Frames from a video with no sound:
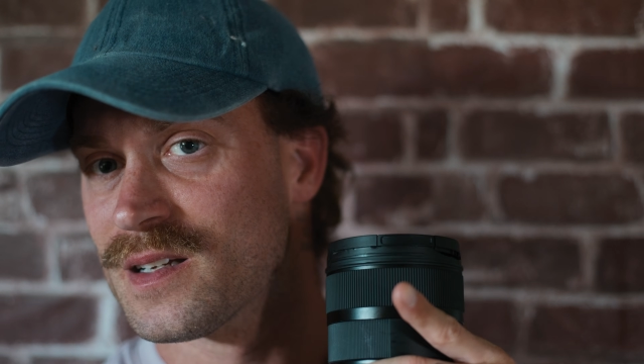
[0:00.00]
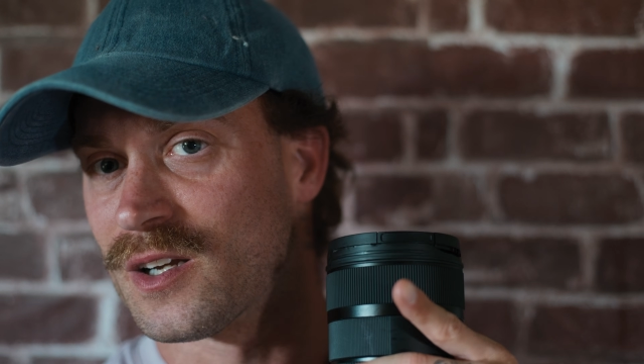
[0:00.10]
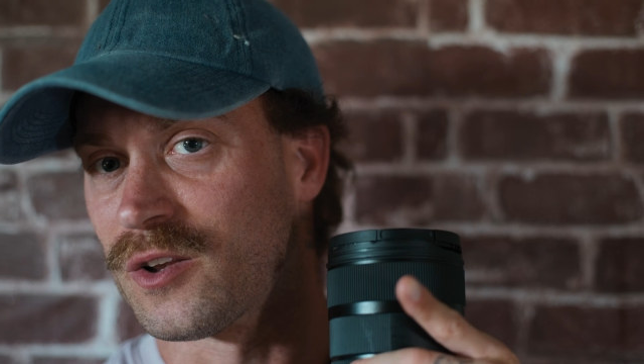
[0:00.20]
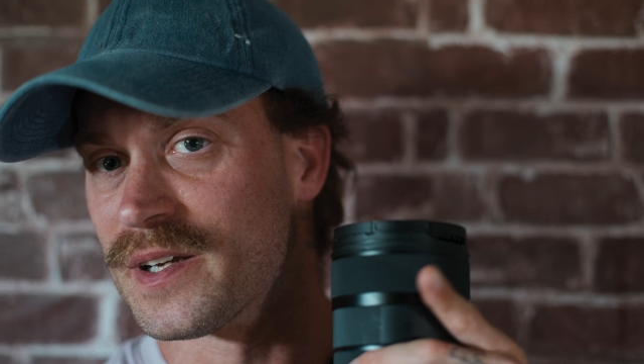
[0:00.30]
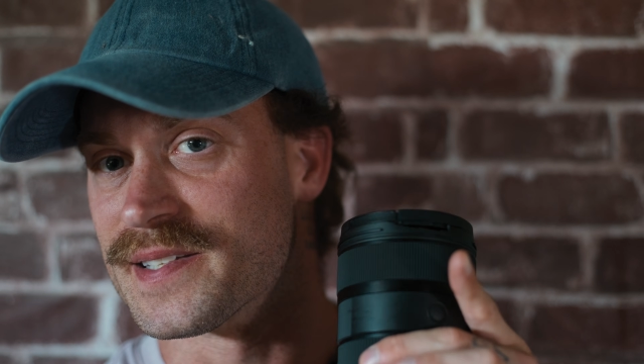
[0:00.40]

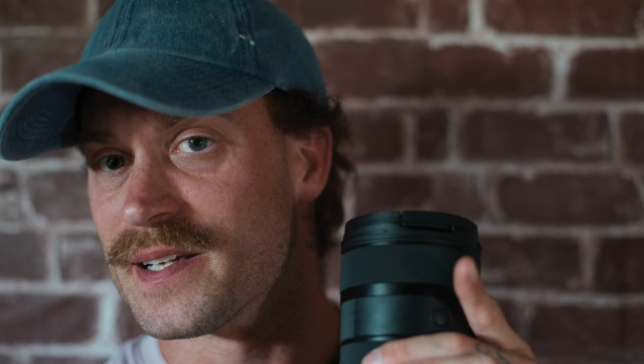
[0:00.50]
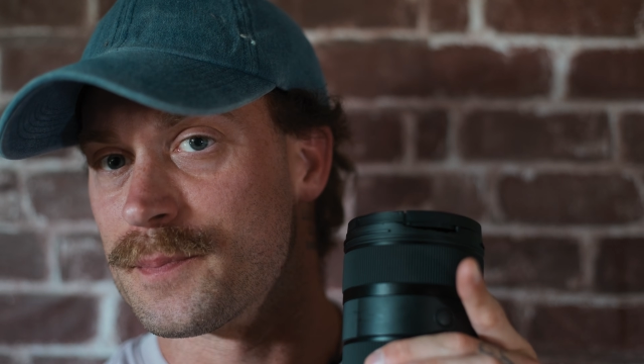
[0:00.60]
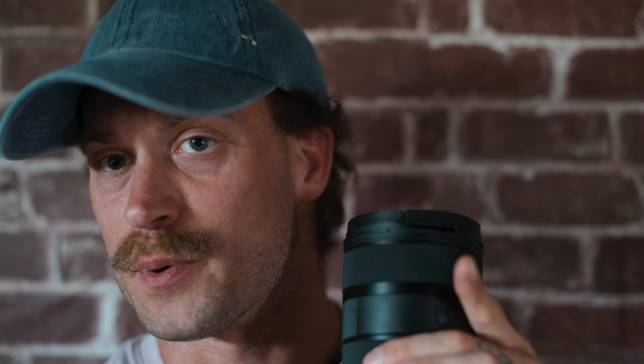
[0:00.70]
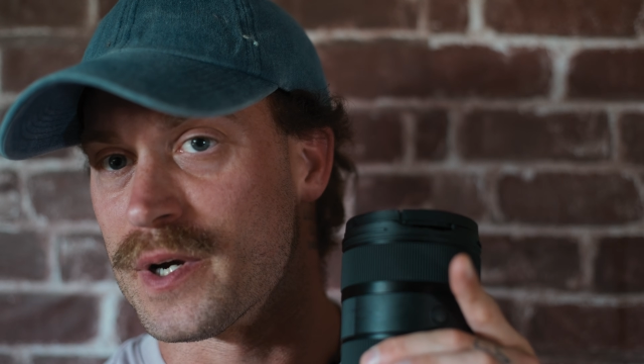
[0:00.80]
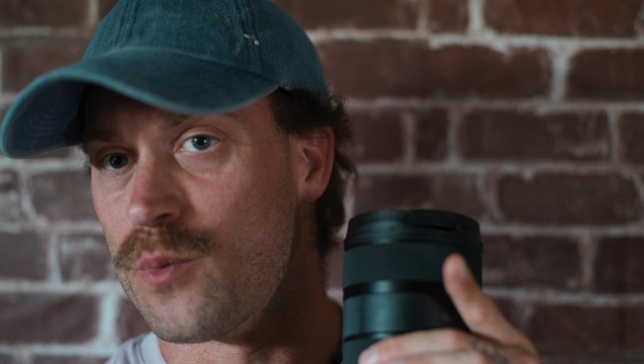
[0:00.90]
clicks
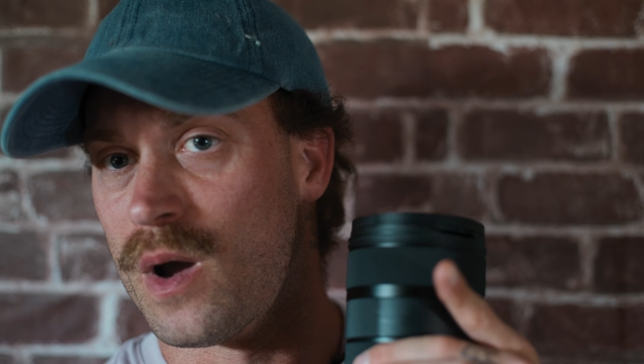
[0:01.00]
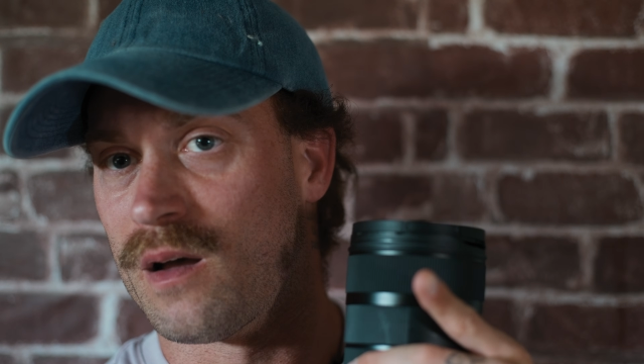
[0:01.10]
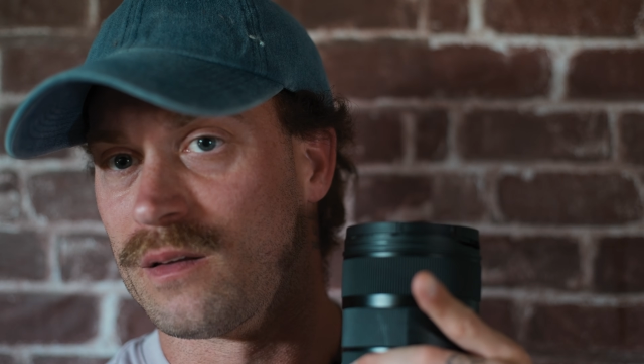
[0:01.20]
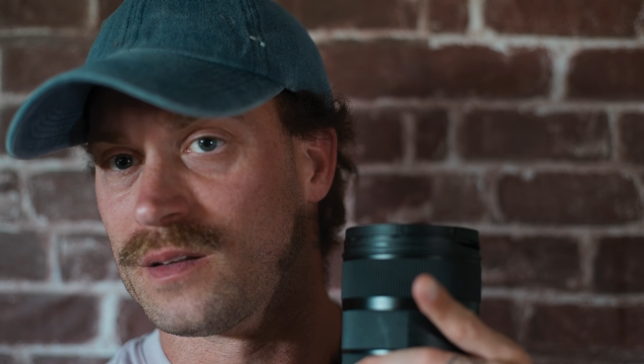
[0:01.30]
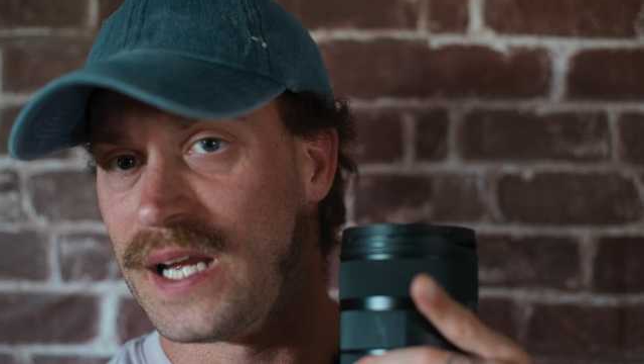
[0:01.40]
in pretty
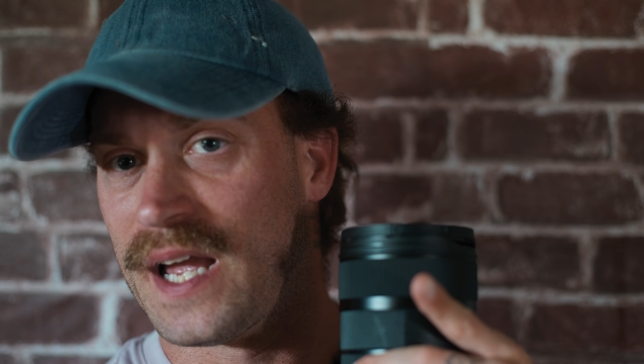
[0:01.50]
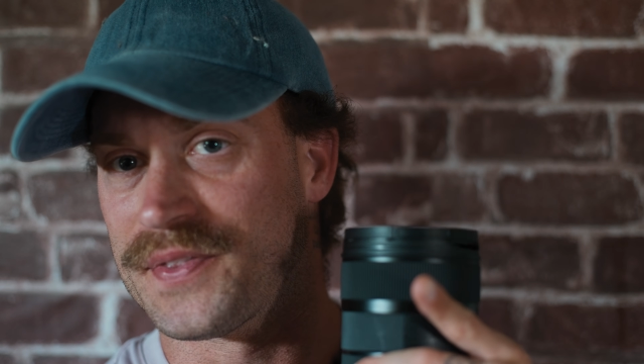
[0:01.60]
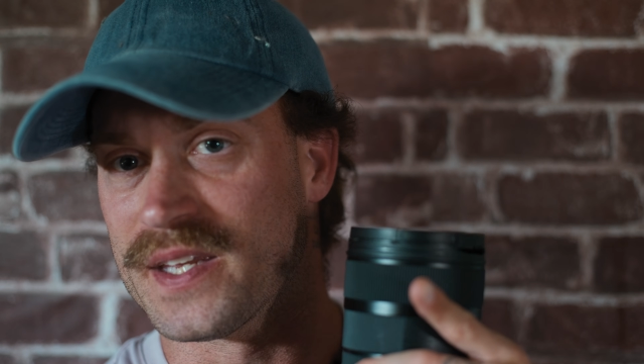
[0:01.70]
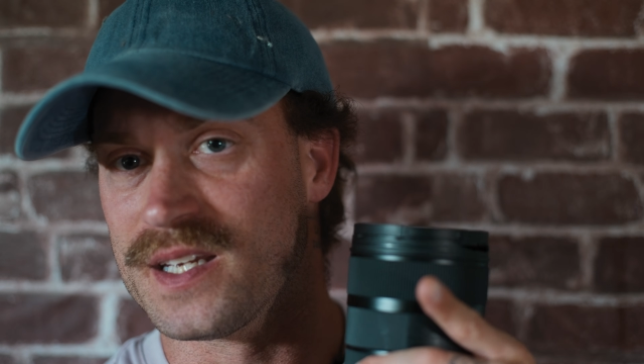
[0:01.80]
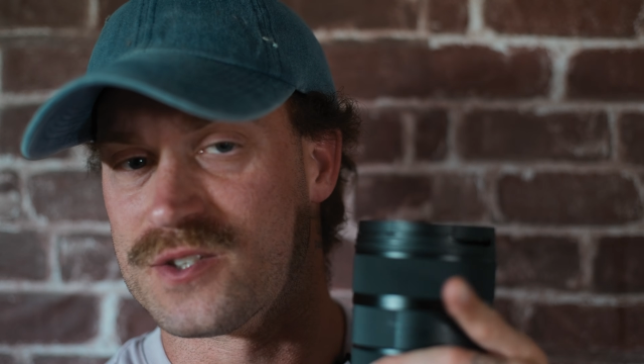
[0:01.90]
well
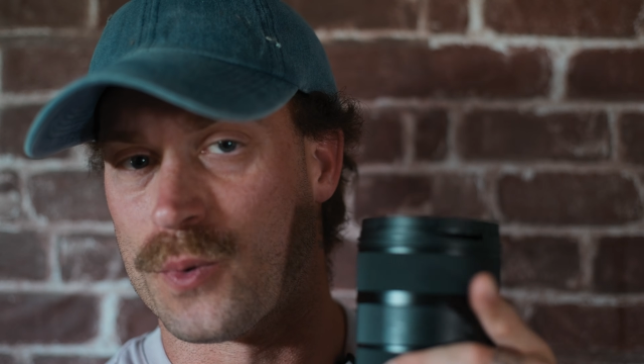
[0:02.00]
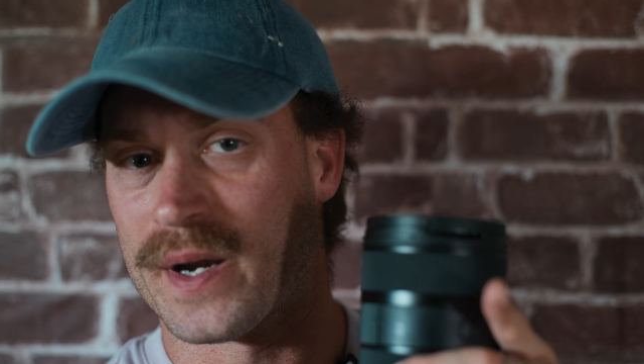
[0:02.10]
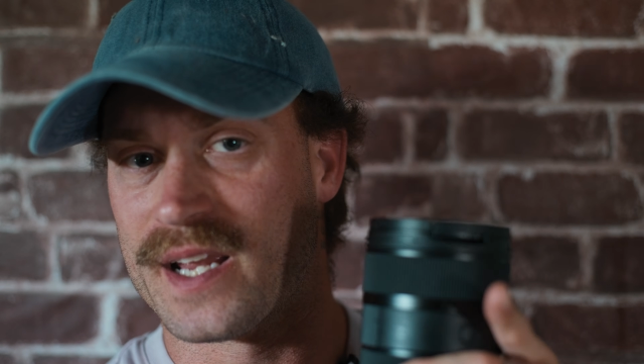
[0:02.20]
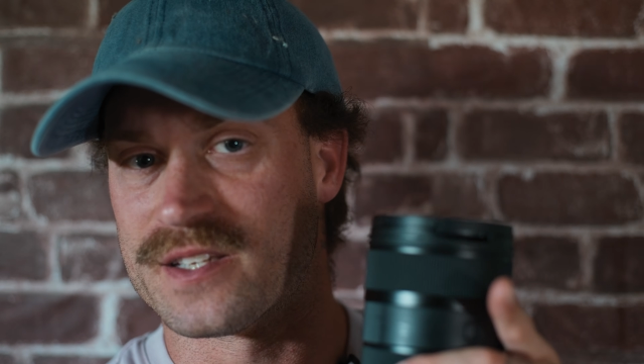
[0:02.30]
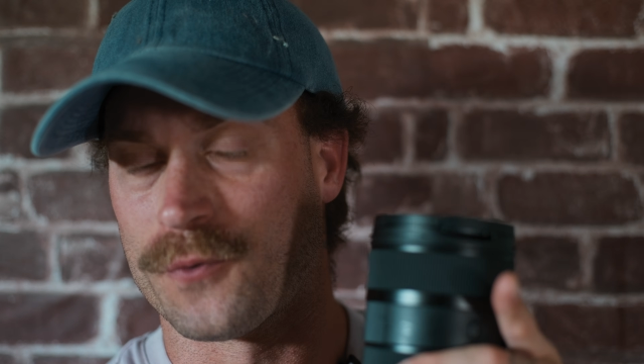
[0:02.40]
at the
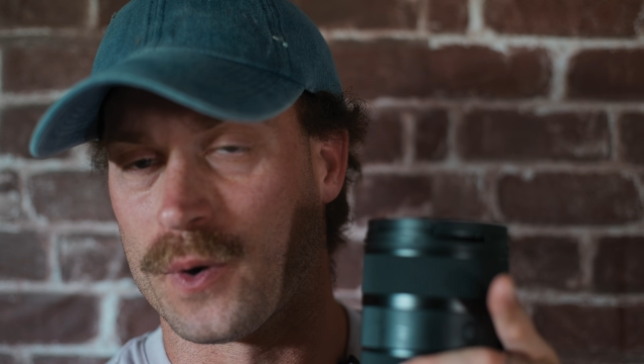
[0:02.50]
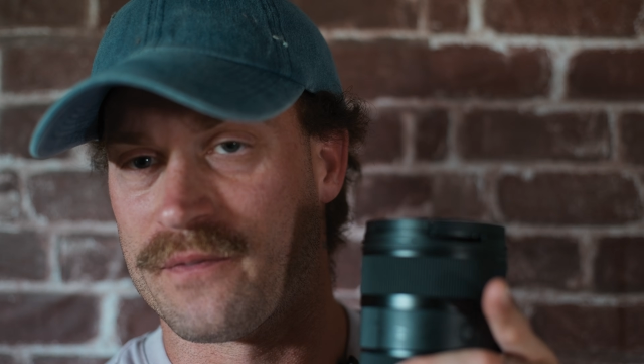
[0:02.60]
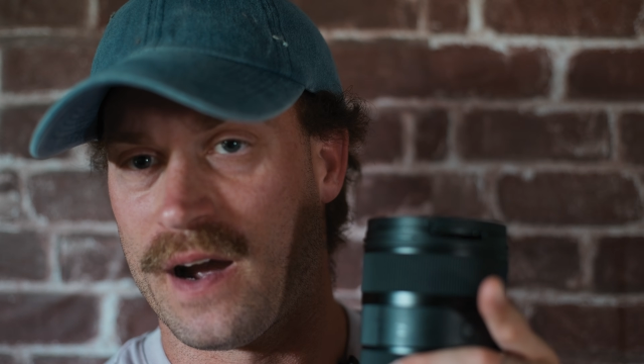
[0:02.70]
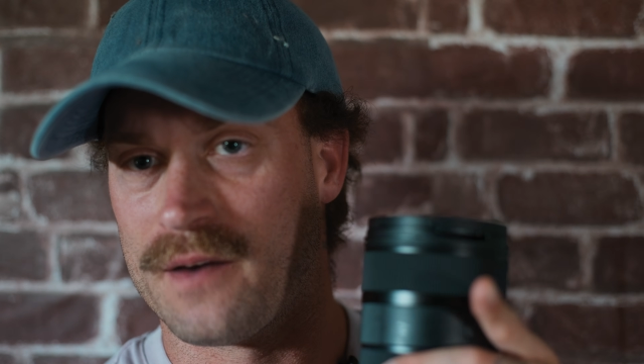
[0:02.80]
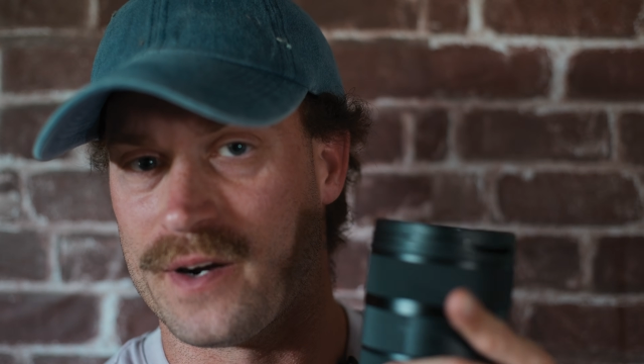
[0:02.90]
28 to
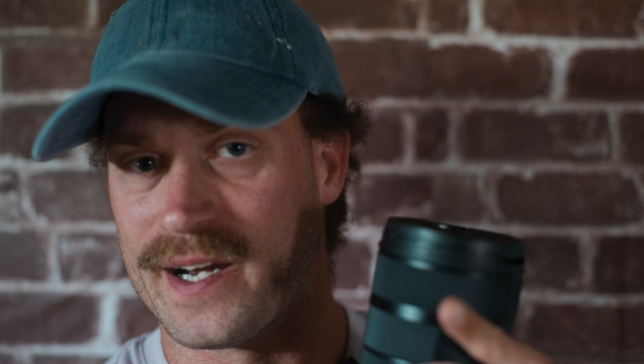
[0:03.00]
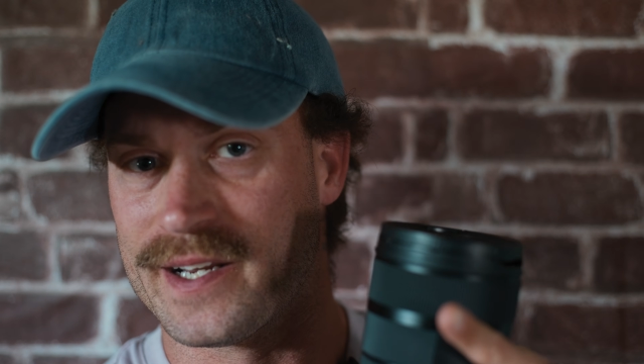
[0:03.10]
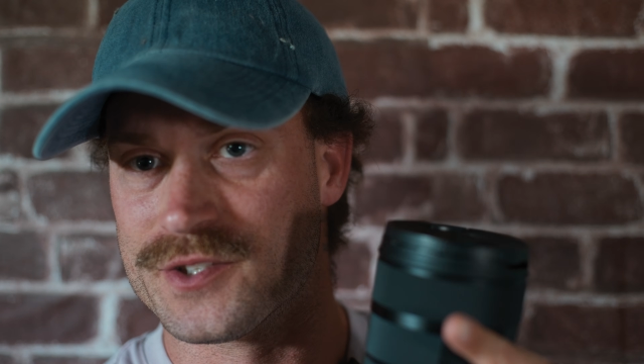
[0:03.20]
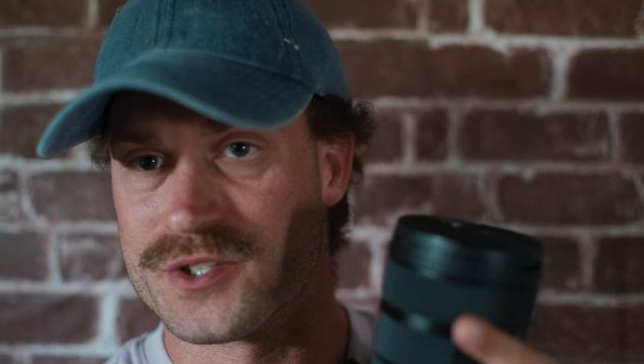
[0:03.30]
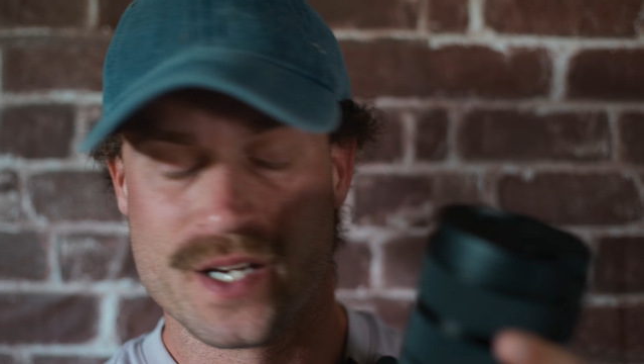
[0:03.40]
45
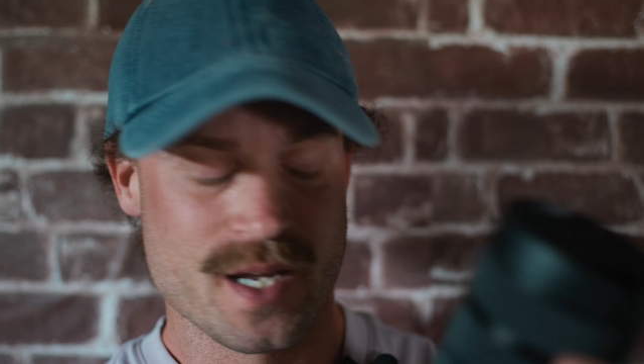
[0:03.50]
range.